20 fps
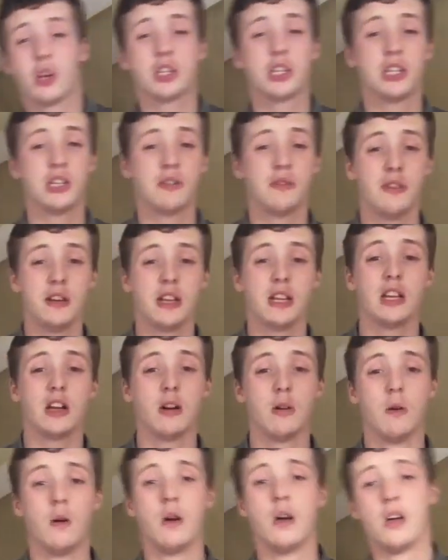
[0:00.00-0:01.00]
watch this
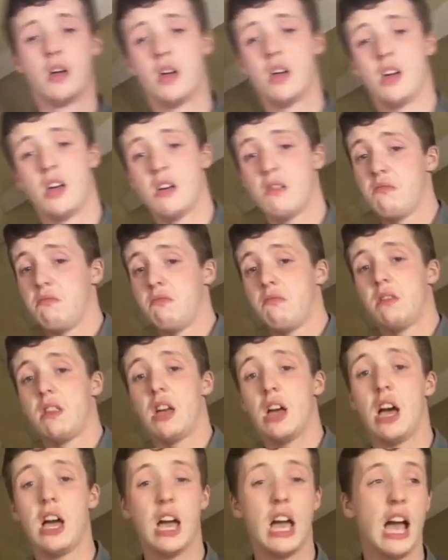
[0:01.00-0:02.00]
video
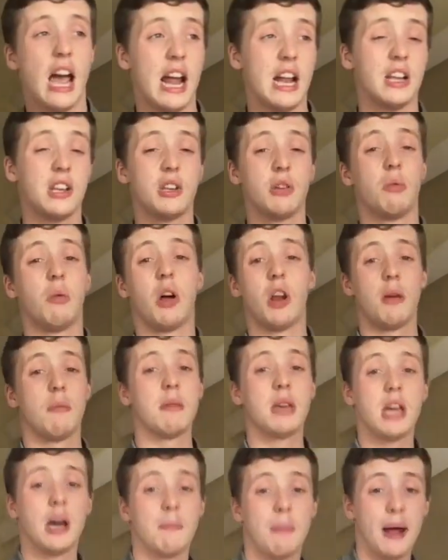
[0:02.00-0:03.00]
and you want to
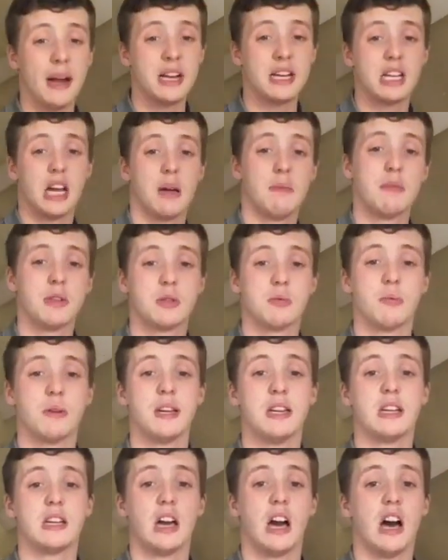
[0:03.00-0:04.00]
meet up anytime this
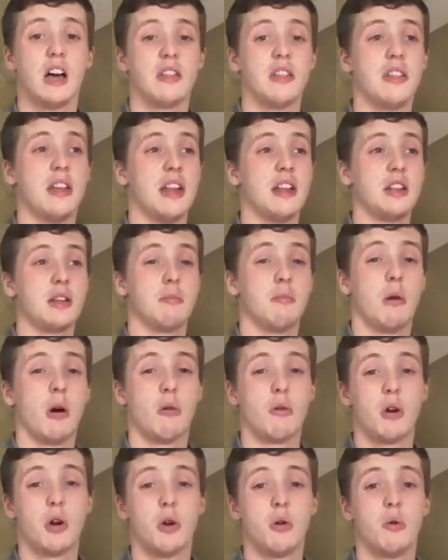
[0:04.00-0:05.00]
week other than
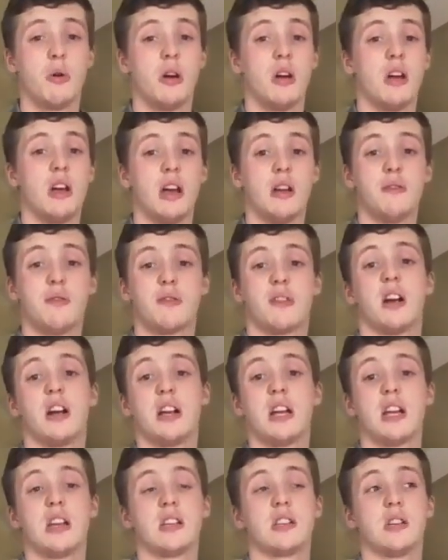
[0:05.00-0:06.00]
tomorrow and
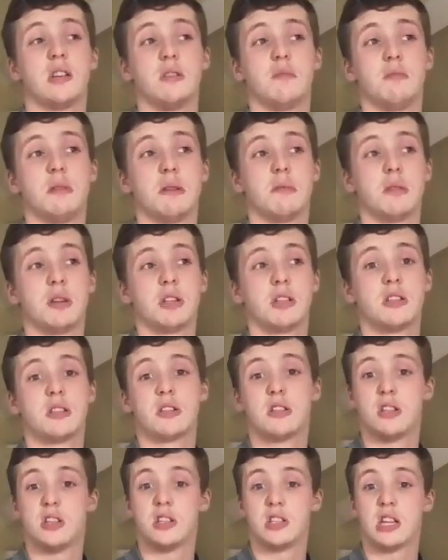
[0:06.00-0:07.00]
Friday, so pretty much
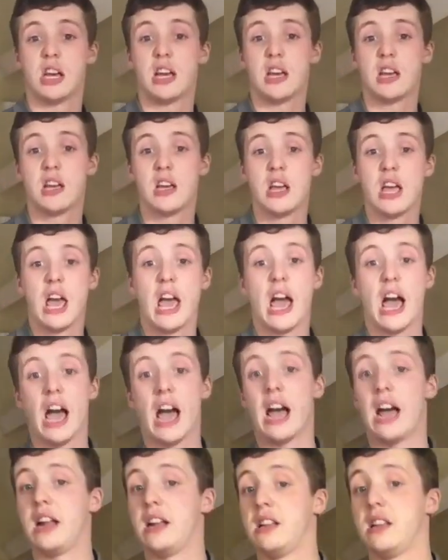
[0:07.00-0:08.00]
Thursday
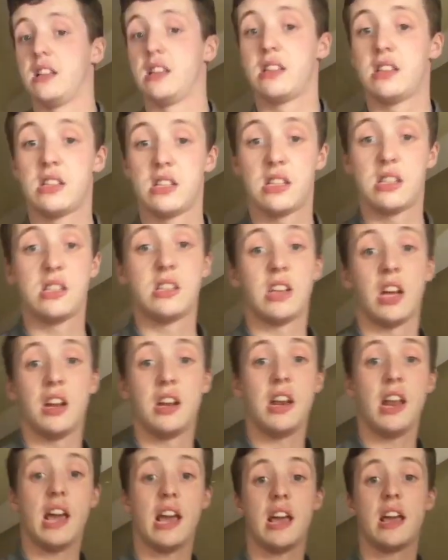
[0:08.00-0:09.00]
and
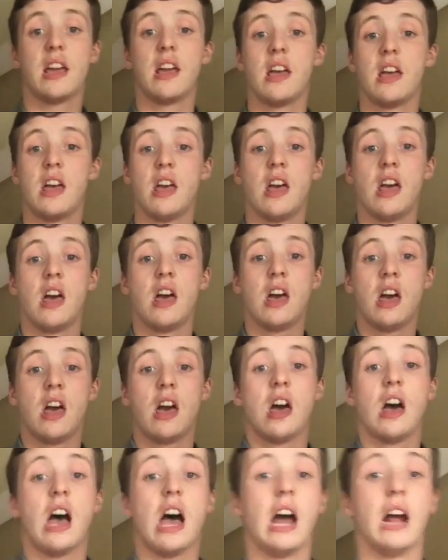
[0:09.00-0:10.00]
Sunday,
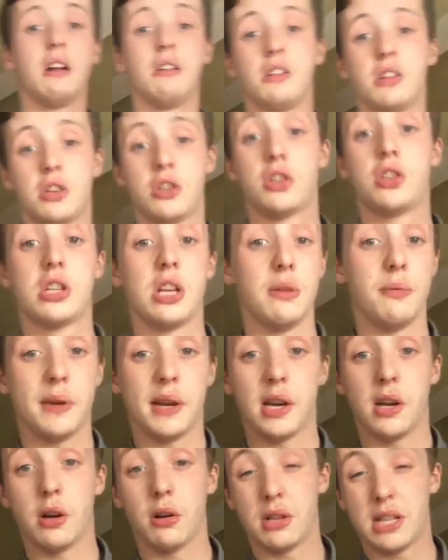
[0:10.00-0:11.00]
and see if
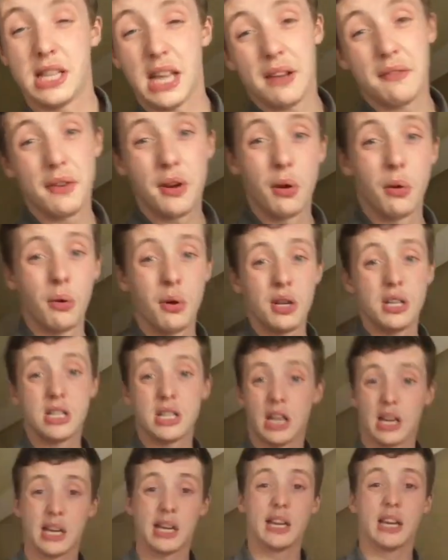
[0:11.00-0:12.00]
we can go to David Lloyd's
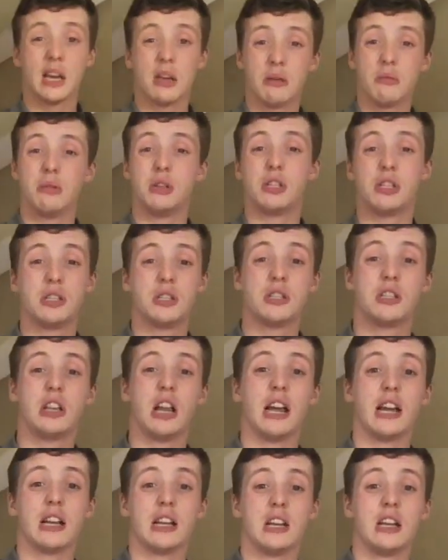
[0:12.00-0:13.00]
and I can get you,
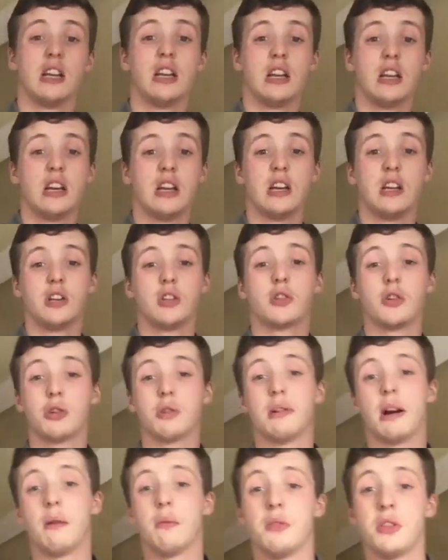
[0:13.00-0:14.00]
sort
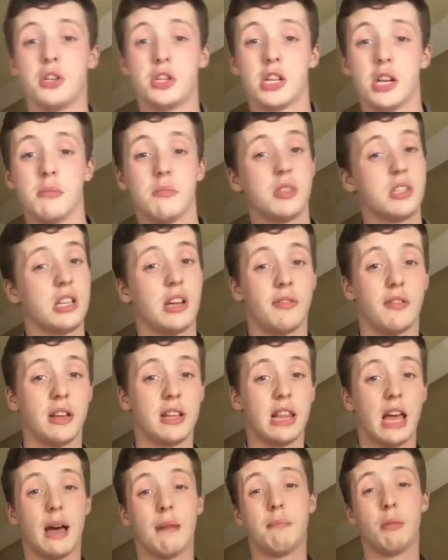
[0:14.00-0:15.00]
you out with the gym and stuff
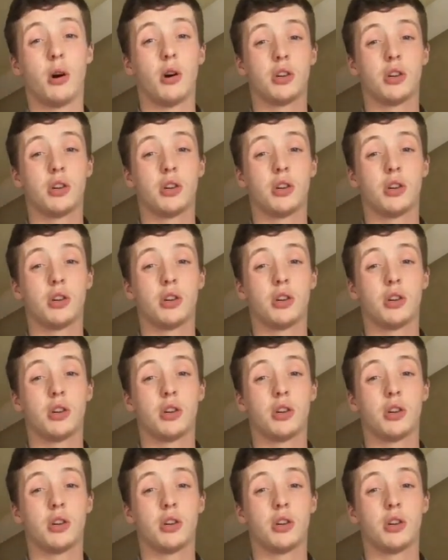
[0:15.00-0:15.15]
like that, and